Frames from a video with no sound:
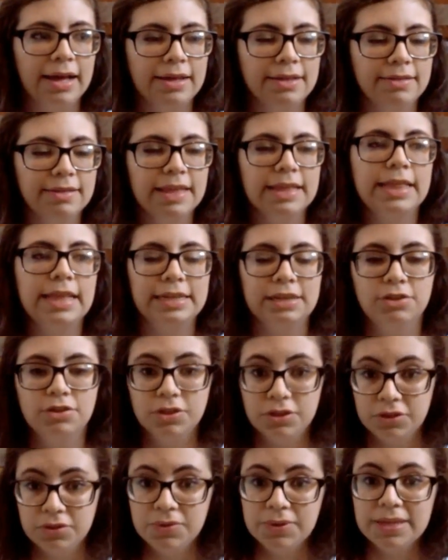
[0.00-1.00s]
said that I
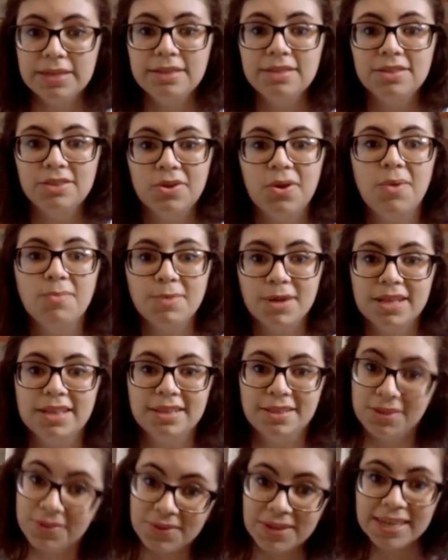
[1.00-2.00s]
should do it, so I'm
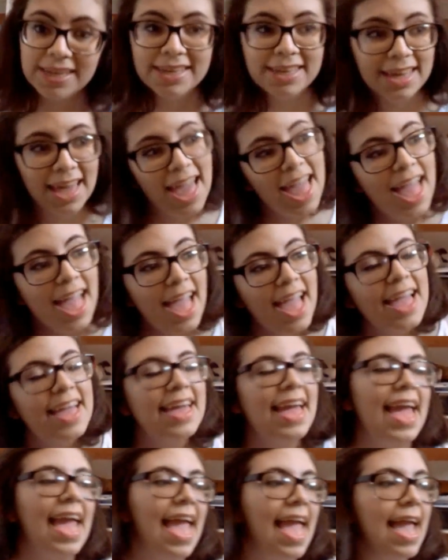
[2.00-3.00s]
gonna do it.
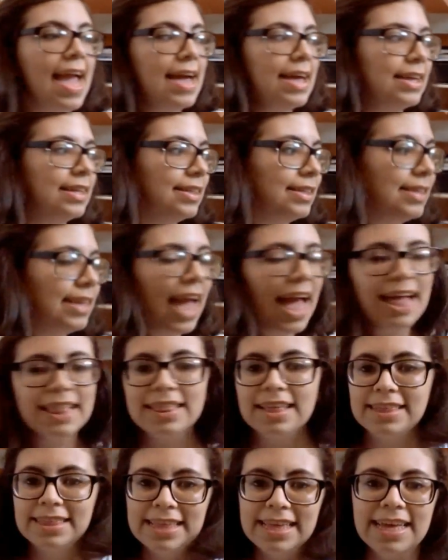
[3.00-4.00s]
Yay! And yeah,
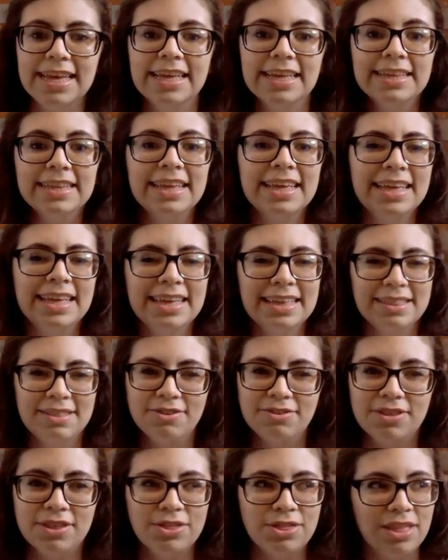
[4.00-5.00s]
that's it.
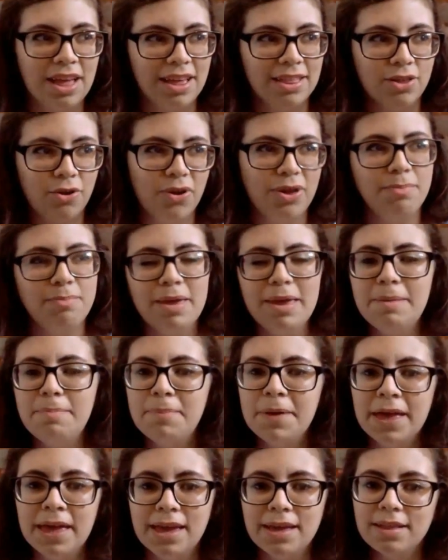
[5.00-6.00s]
There's an annoying beep
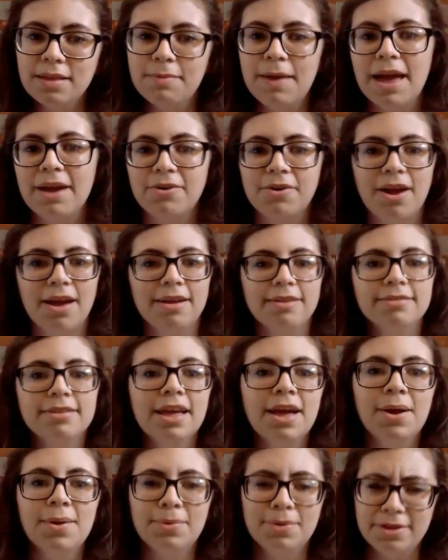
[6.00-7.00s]
in the background,
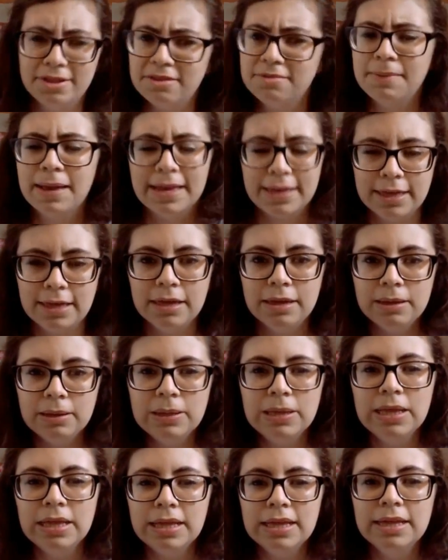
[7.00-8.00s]
which is my
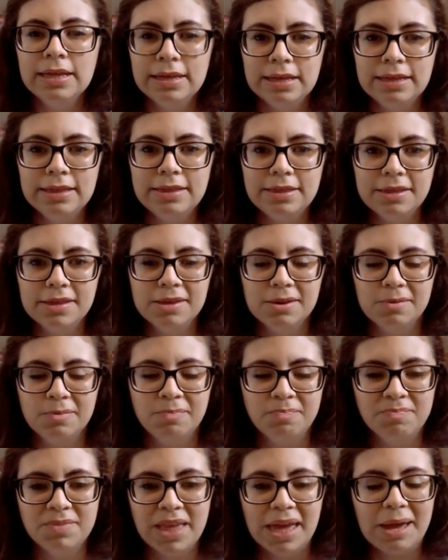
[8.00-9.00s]
cue to
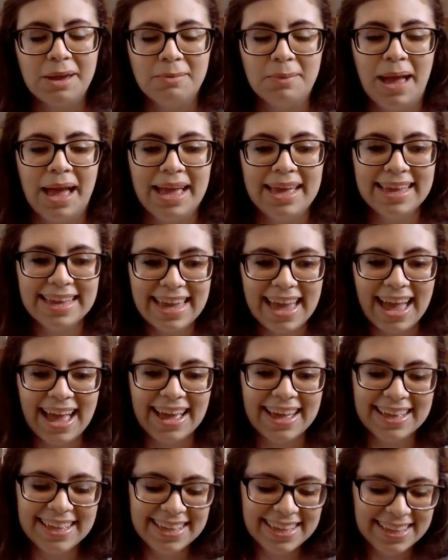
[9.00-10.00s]
say goodbye.
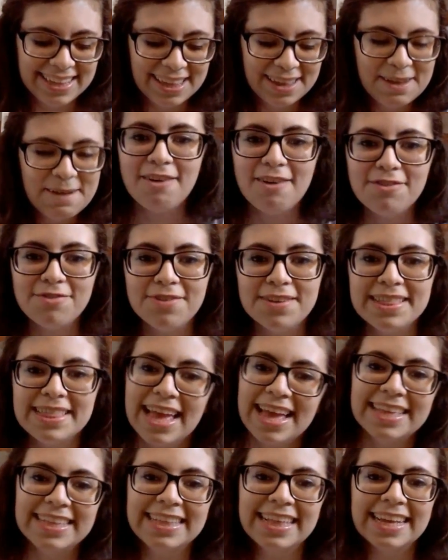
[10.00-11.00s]
Yeah. Have a
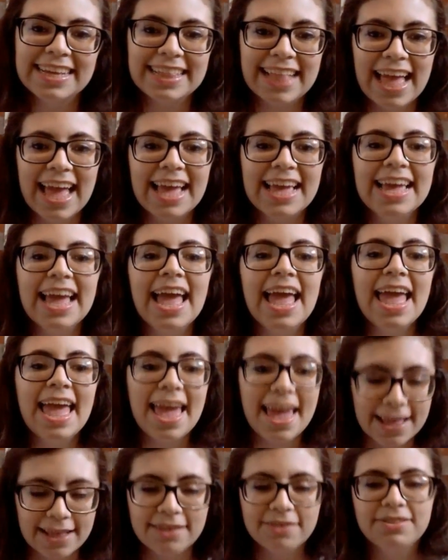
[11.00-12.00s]
fantastic day,
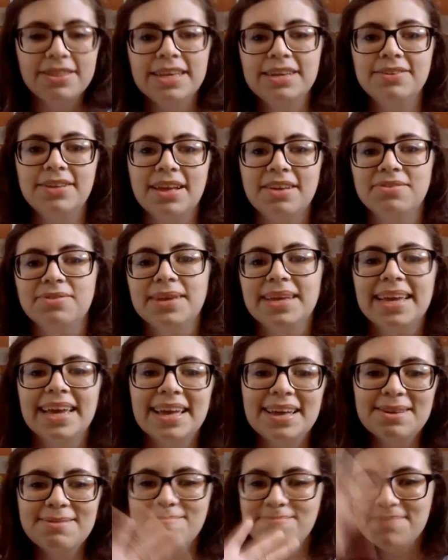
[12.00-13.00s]
and I'll see you next week.
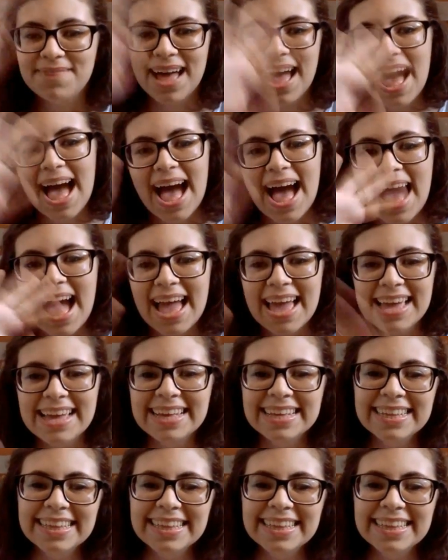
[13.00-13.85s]
Bye!